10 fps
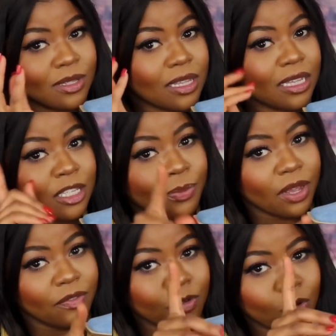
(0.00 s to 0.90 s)

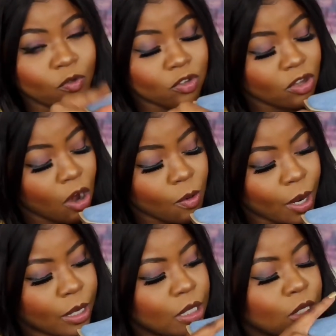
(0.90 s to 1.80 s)
Expect for
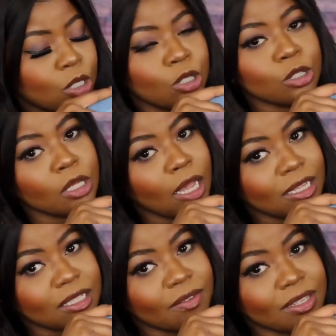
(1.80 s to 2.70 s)
Zara.
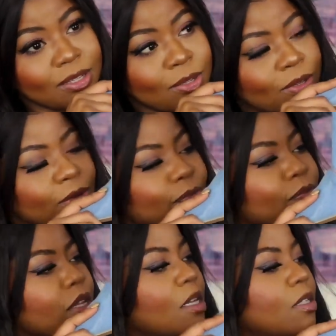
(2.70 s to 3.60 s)
Zara, ça va t'aider.
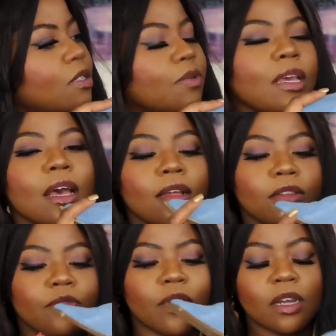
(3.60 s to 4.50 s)
So yeah,
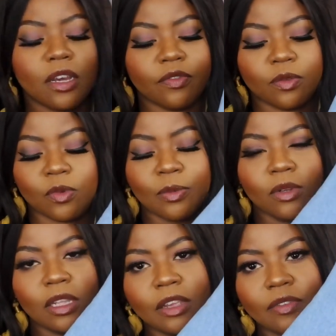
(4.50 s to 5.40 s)
they're very comfortable. I'm
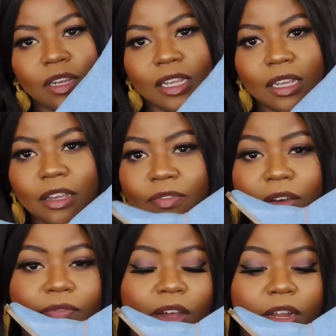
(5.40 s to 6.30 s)
gonna leave a link if
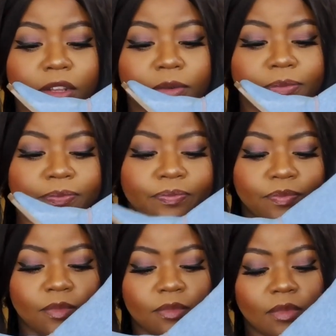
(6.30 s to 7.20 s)
I find them.
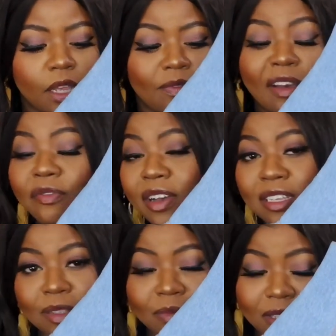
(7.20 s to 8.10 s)
If I
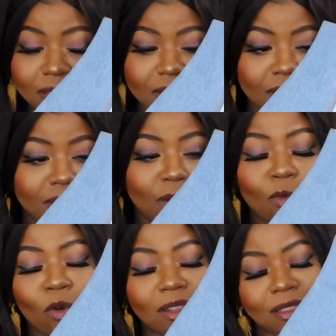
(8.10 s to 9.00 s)
find something
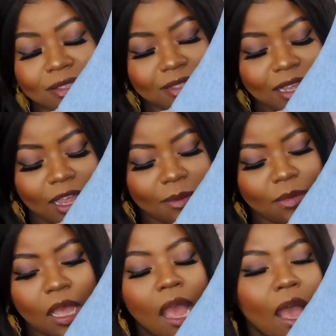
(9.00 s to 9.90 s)
somewhat the same,
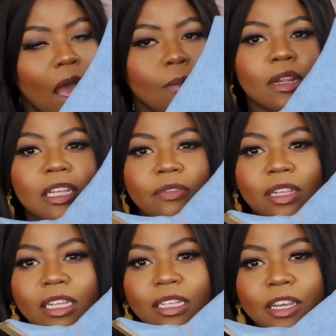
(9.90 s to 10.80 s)
I'm gonna leave
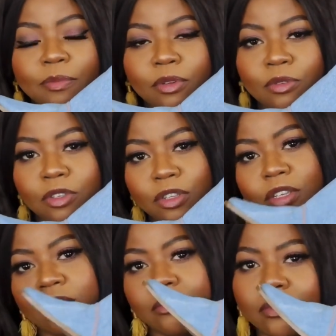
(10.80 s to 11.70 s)
the link down below so you
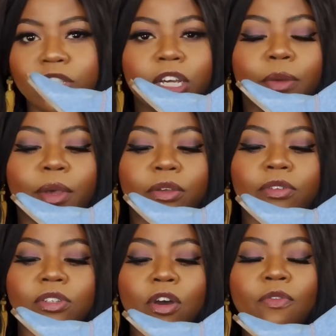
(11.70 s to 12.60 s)
can check them out
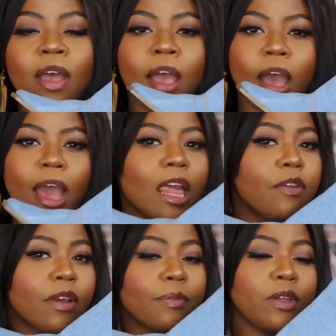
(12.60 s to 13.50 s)
yourself. I
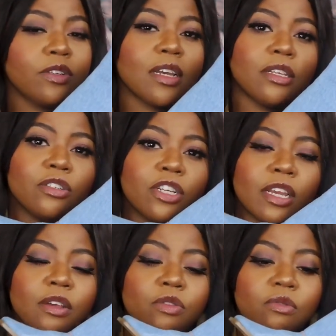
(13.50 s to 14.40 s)
highly recommend you guys to
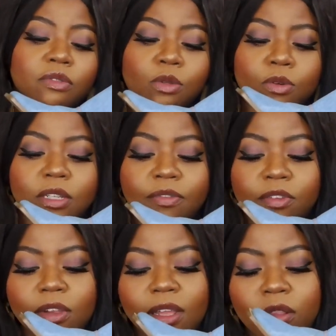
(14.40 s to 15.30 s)
check out thrift stores. I
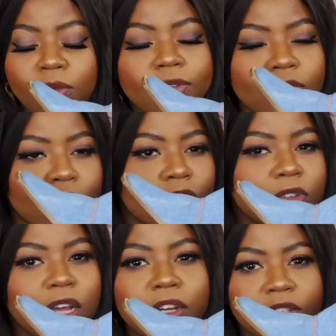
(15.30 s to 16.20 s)
feel like thrift stores
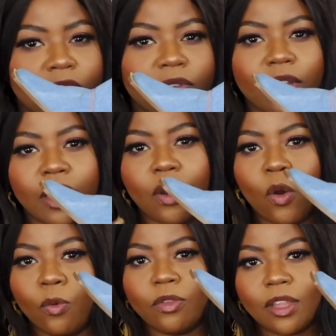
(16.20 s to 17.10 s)
are not just for like
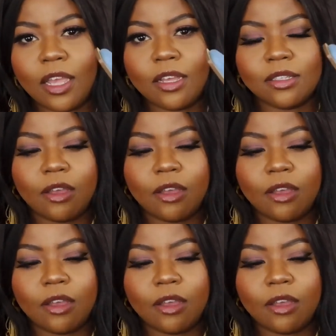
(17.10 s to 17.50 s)
old things.